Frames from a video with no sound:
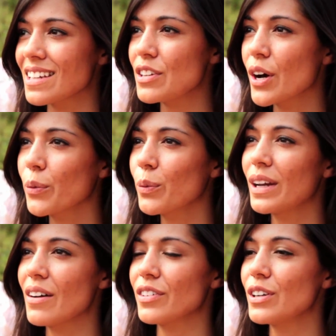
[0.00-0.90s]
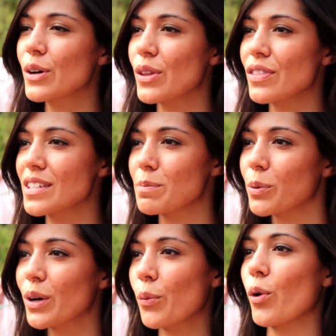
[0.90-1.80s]
no one would ever know that this
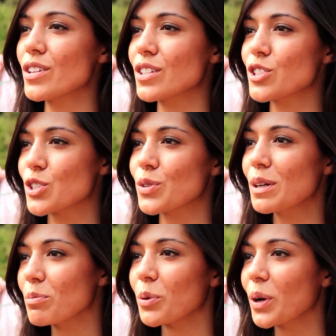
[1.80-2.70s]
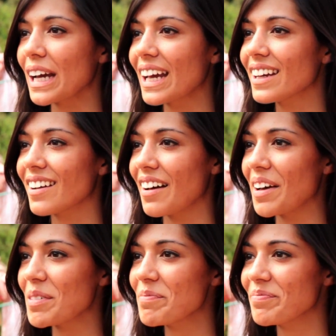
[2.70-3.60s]
boy was a street boy
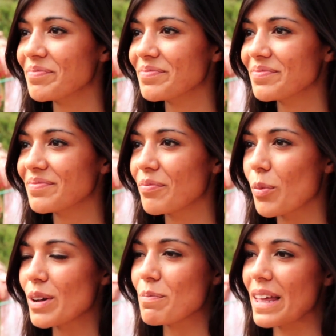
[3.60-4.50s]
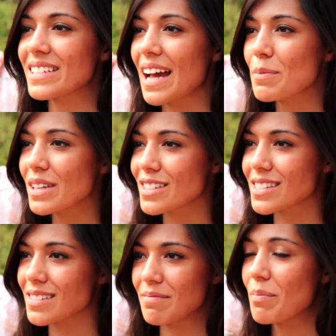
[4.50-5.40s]
by the time
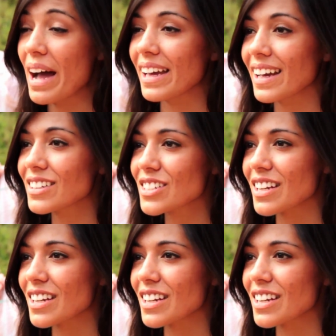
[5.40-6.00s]
he's my age.